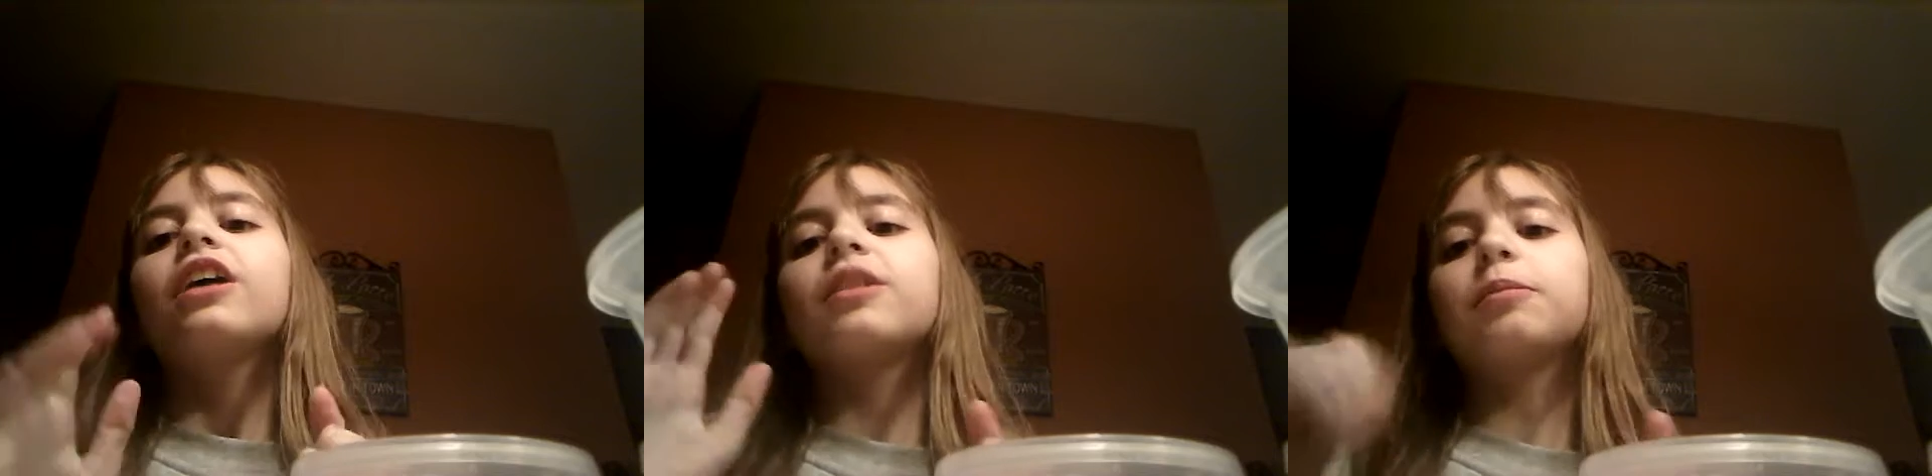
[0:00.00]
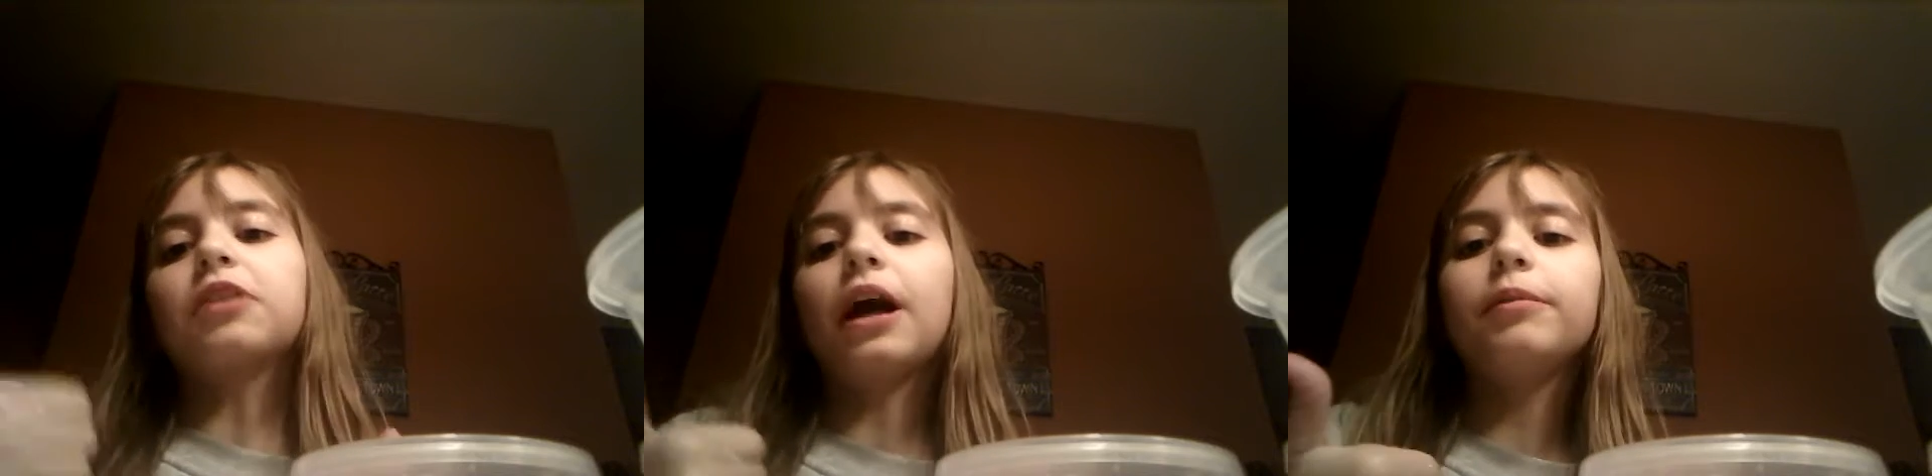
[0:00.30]

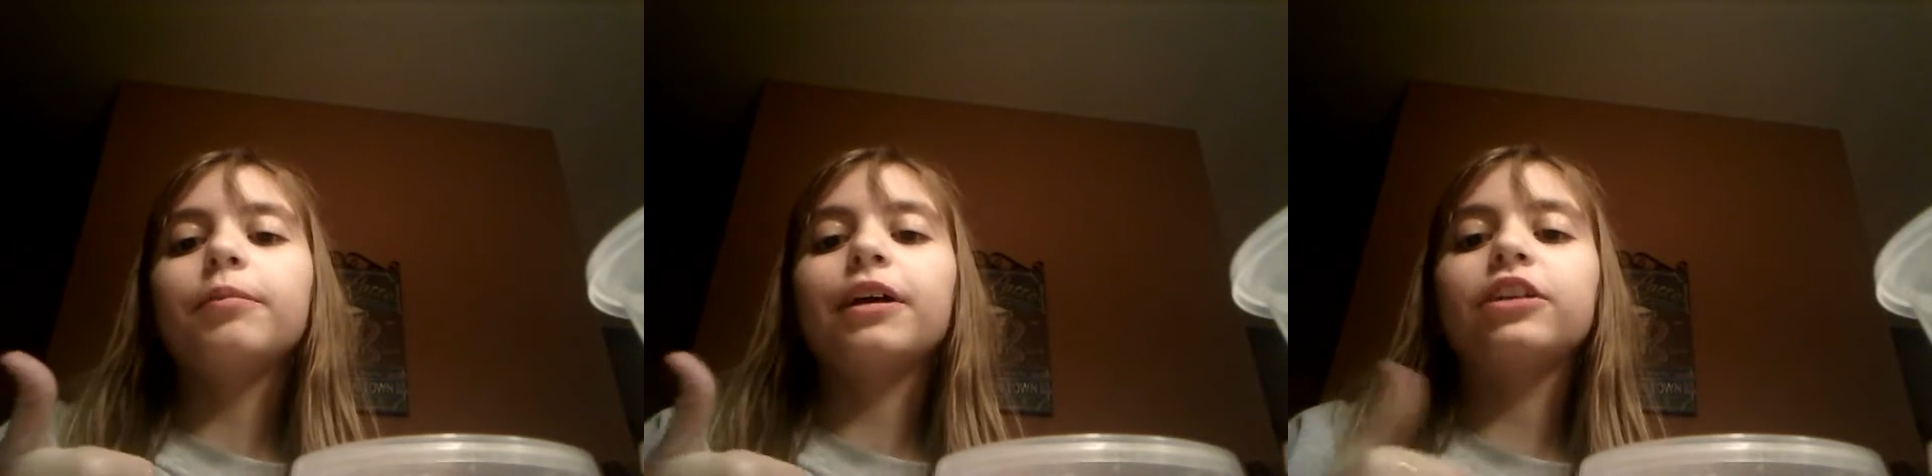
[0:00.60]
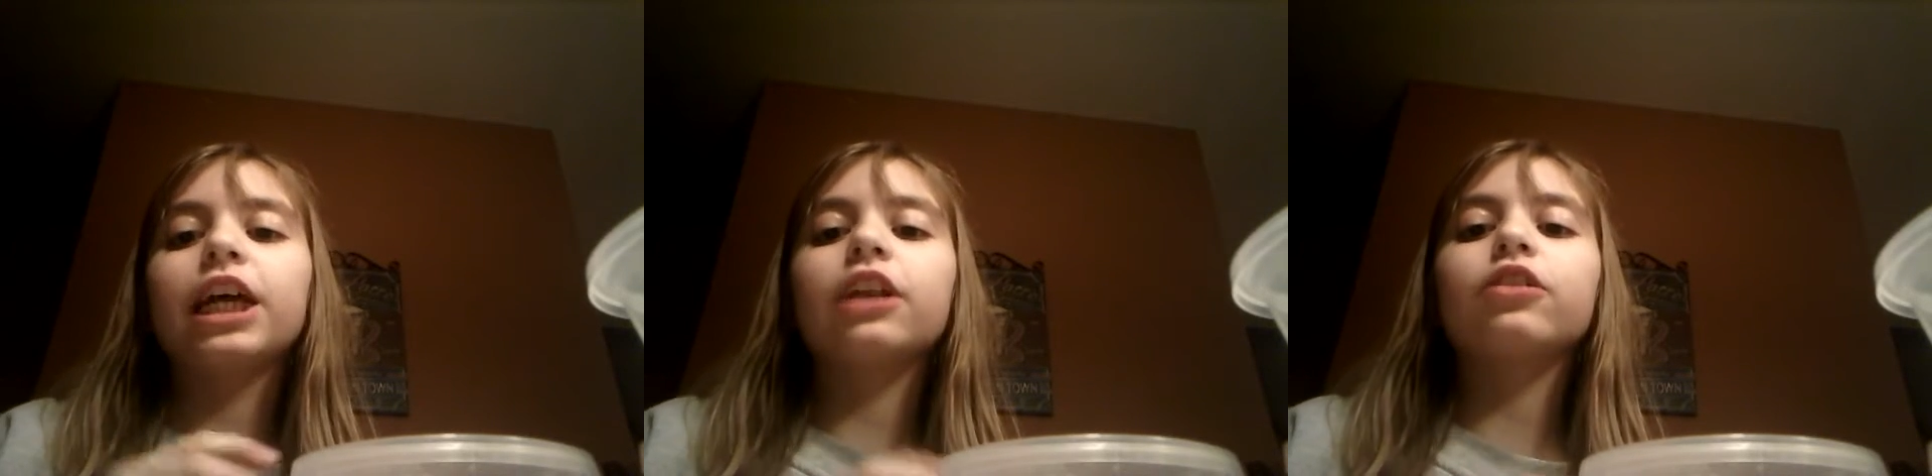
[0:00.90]
subscribe to my
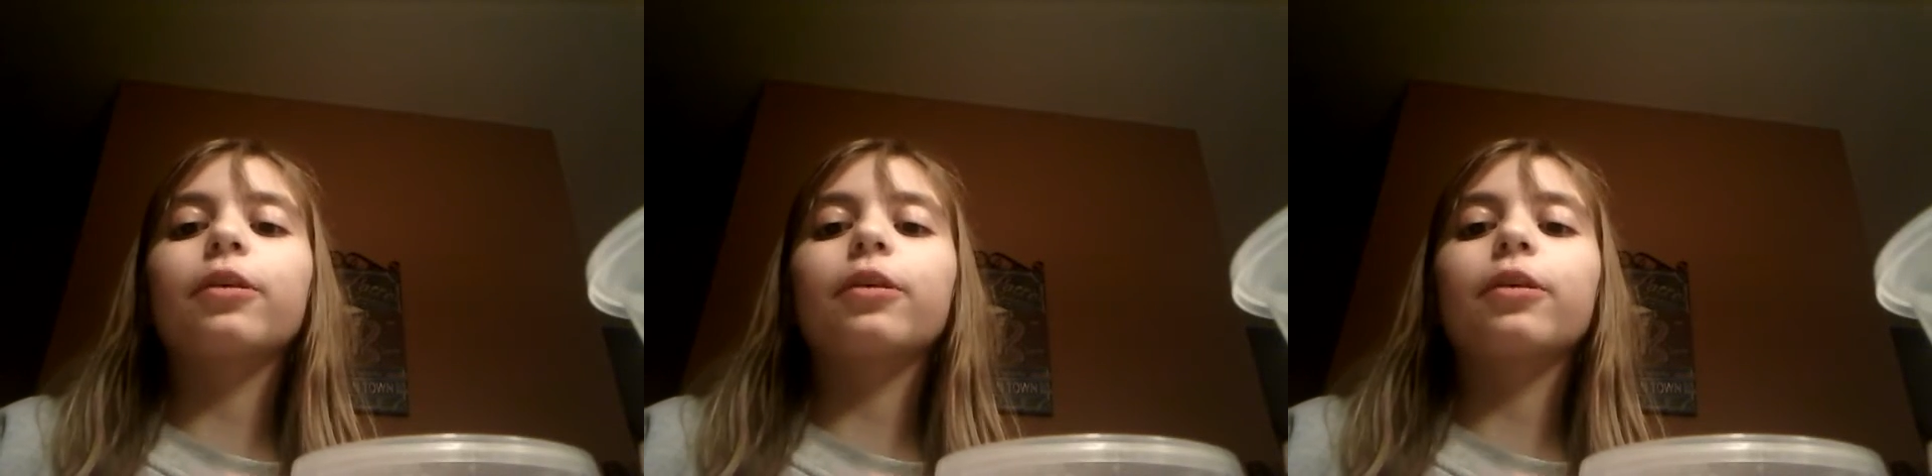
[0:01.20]
channel.